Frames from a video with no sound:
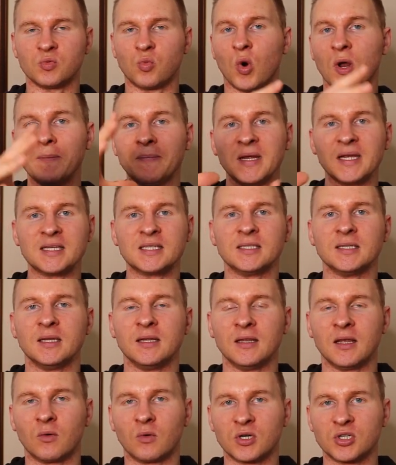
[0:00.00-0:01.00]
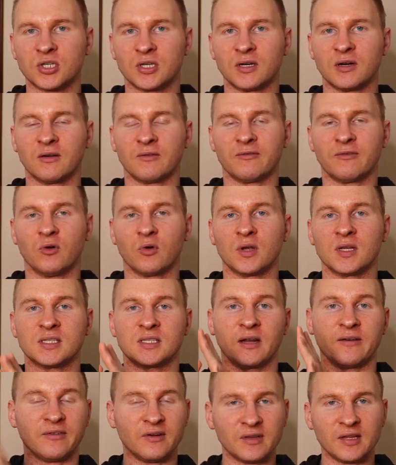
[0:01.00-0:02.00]
one big city that we're trying to focus
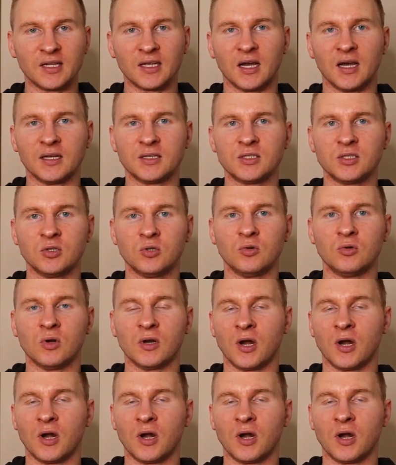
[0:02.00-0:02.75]
everything onto,